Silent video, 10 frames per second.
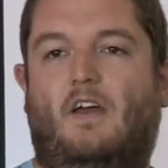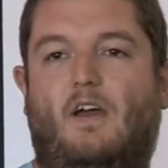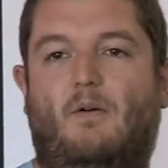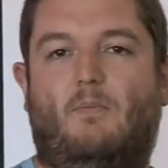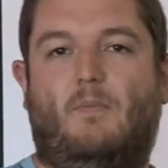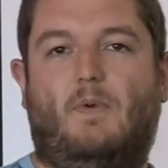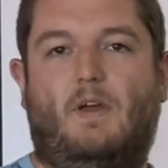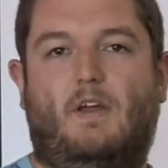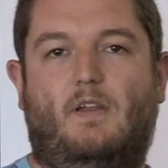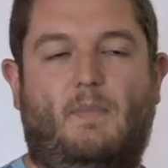um,
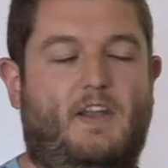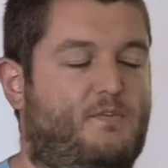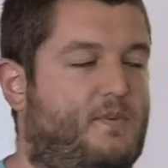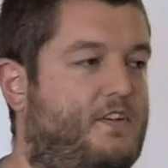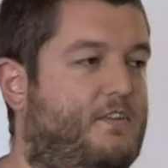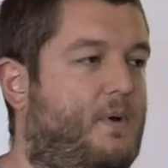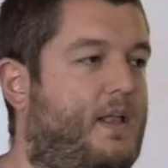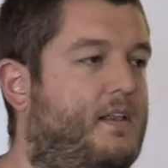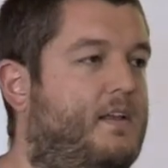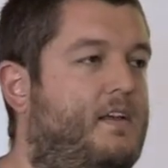and management as
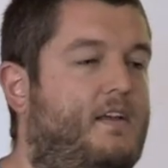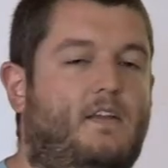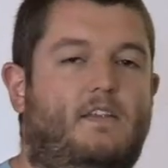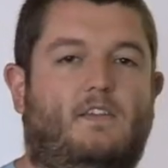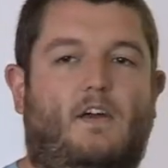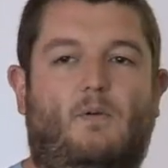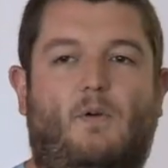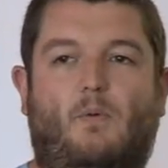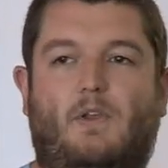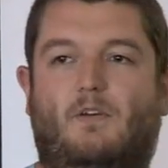well.
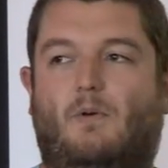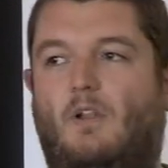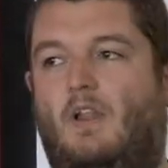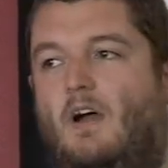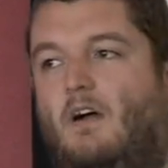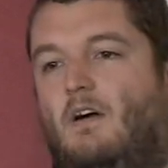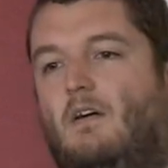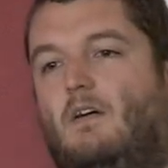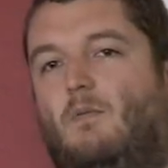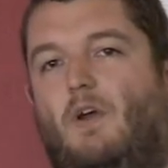So we do all
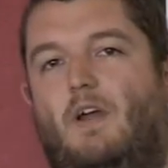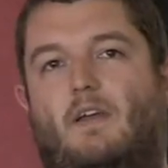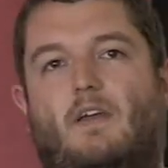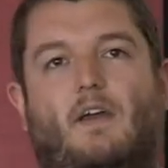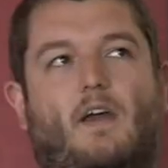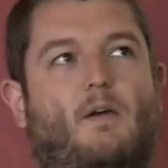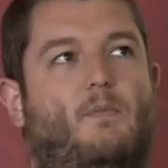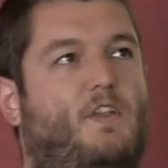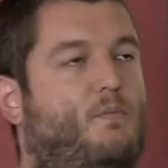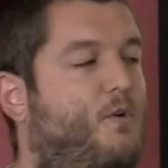our work
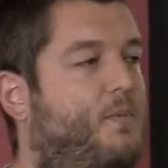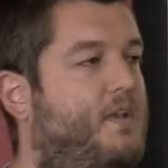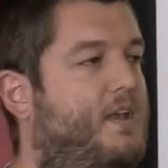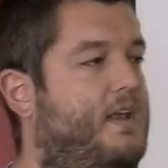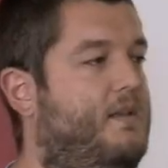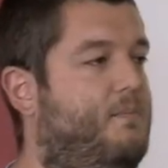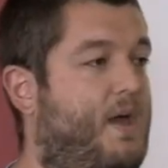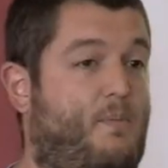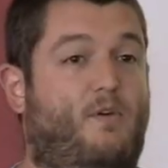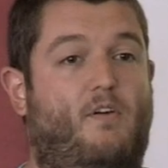um, at the moment in
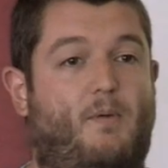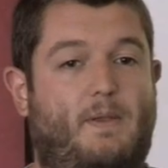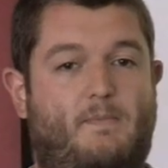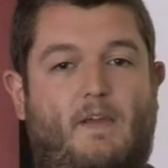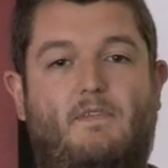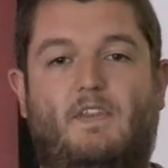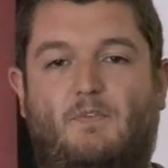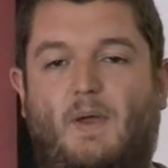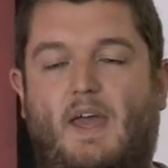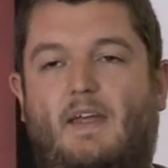pair programming.
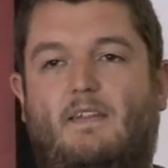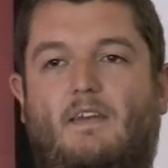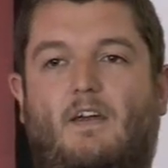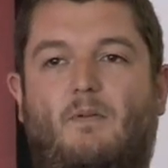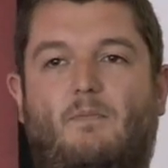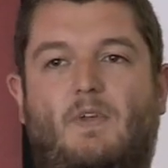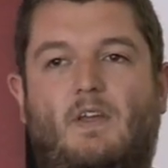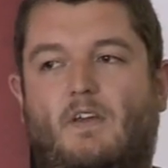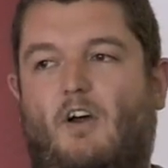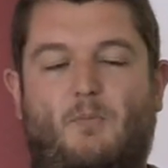Everything's paired. Um,
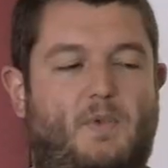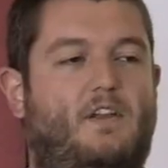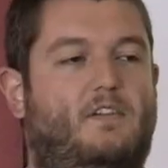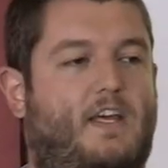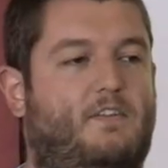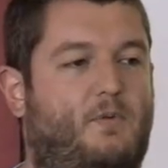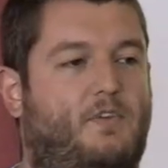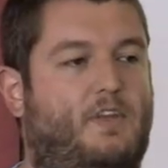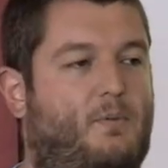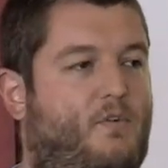odd menial tasks
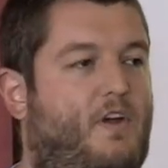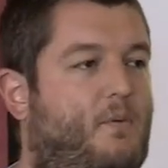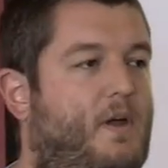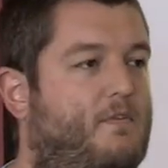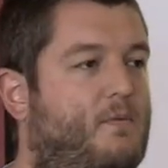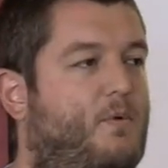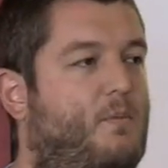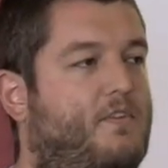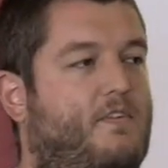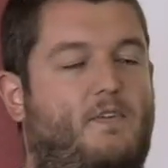we'll separate away from, but
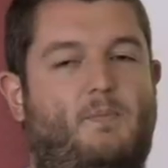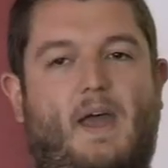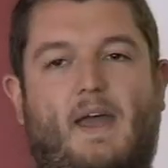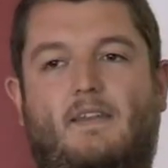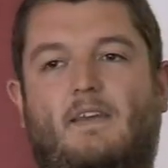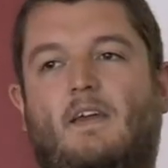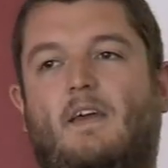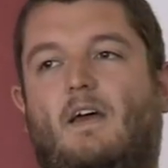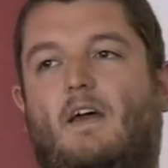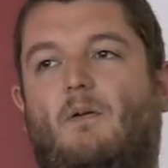most of it's paired.
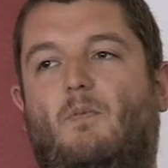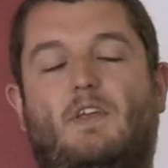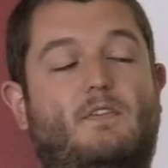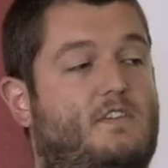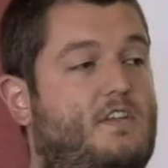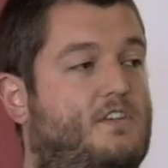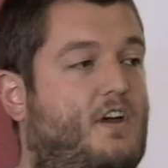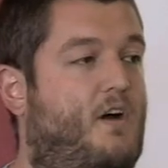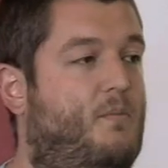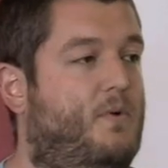Um, we use C
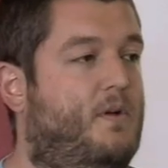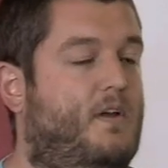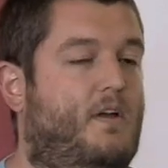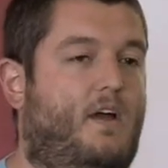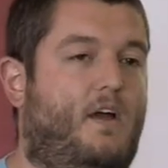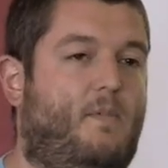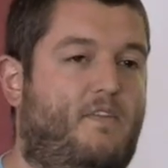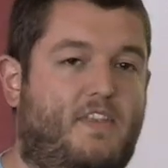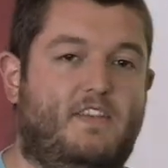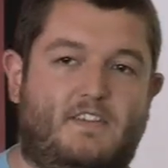sharp. Um,
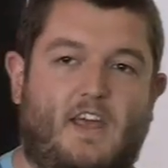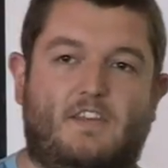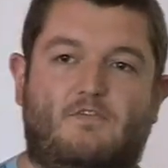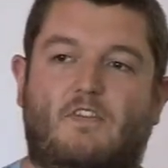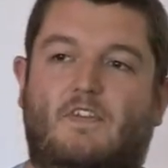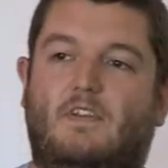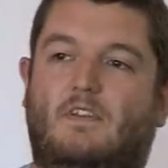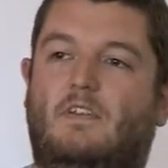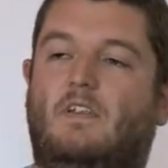everything's test driven.